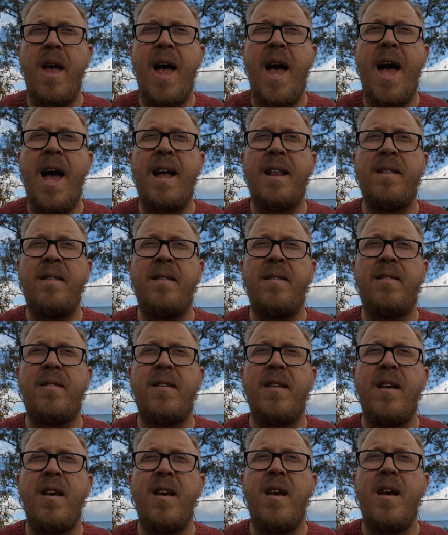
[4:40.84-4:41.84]
And
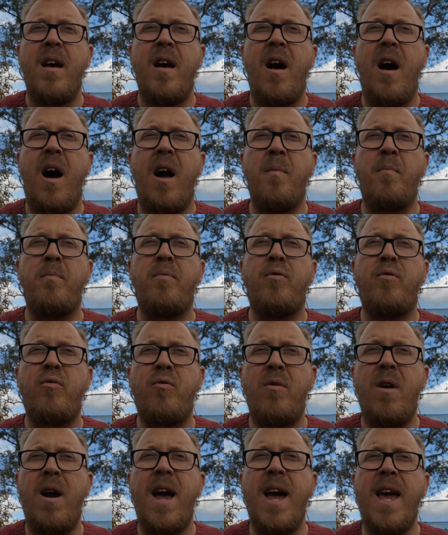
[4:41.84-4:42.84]
I
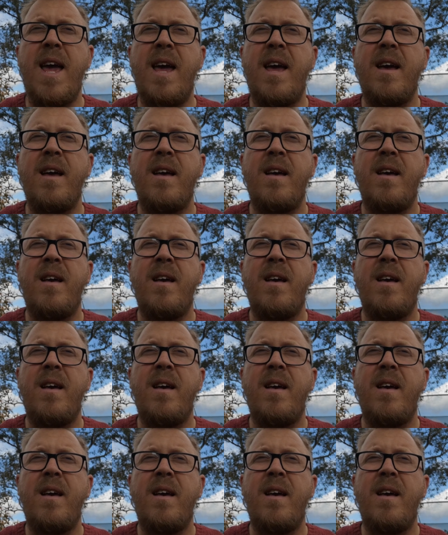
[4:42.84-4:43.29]
pray